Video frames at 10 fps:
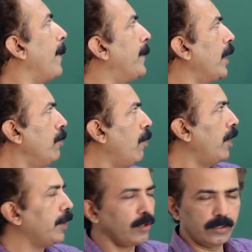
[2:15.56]

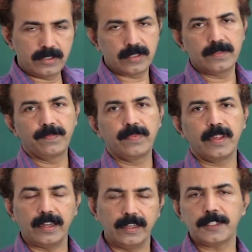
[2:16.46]

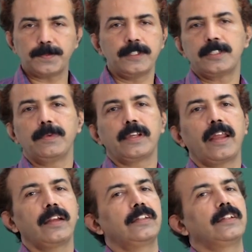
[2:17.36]
Biomolecules, indispensable
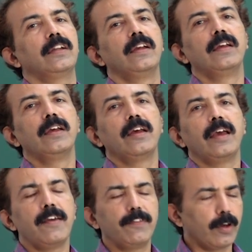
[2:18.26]

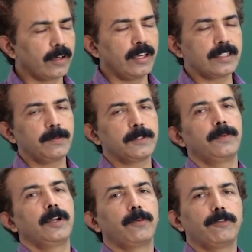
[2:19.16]
character. Every organism is
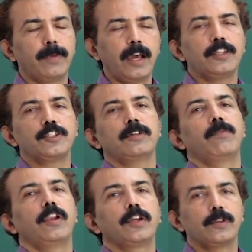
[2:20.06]
made up of
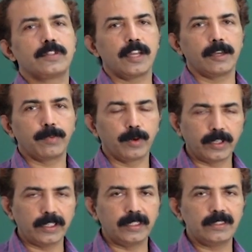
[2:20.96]
biological molecules like
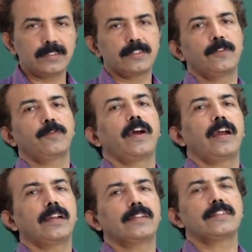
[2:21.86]
proteins,
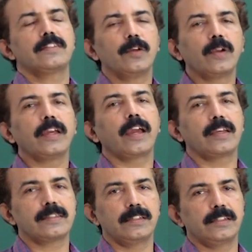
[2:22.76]
fats, nucleic
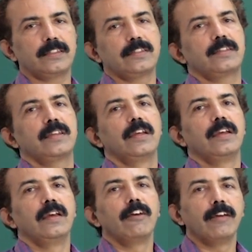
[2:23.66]
acids,
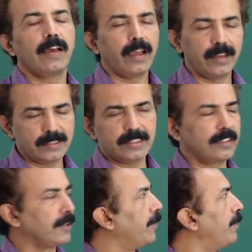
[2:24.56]
and
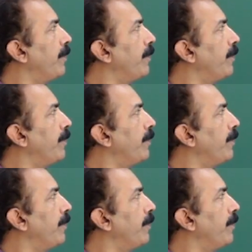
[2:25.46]
etc.